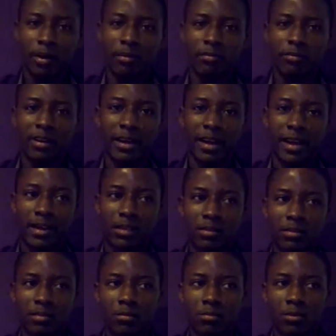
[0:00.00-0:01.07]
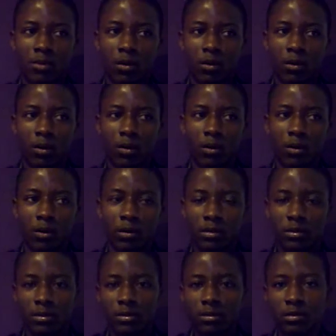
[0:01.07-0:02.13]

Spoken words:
of red colored